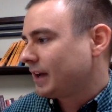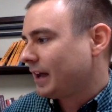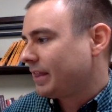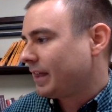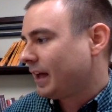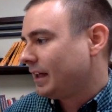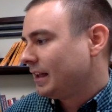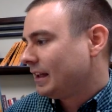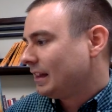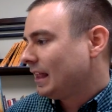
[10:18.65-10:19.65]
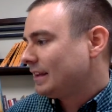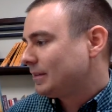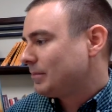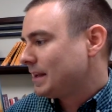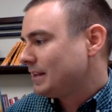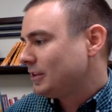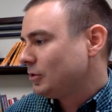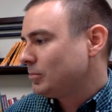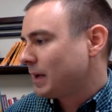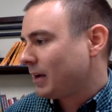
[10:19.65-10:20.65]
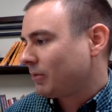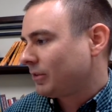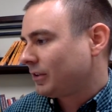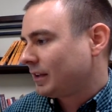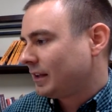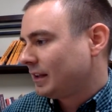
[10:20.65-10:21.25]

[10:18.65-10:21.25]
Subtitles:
God thought, let's make you bounce.